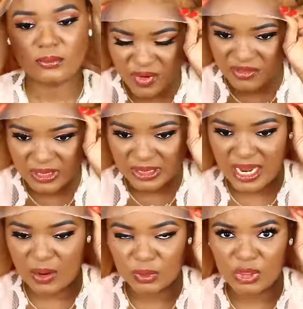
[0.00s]

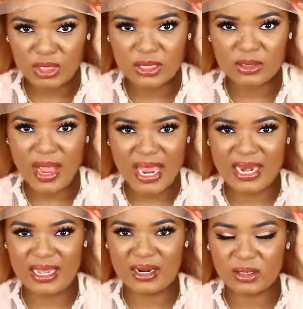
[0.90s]
Previously, I would just go
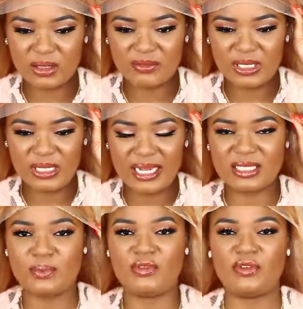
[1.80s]
ahead and cut off the
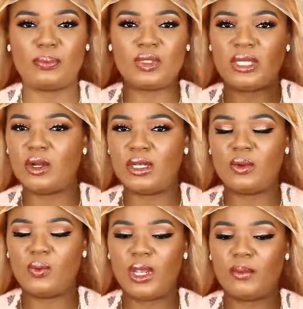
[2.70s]
lace before putting on
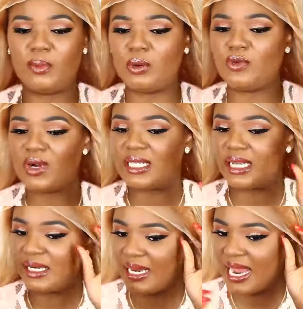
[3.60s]
the wig, but
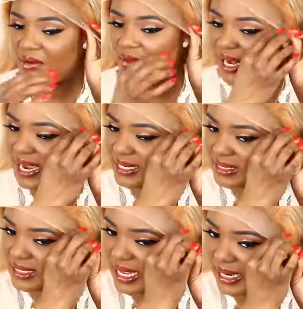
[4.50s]
recently I realized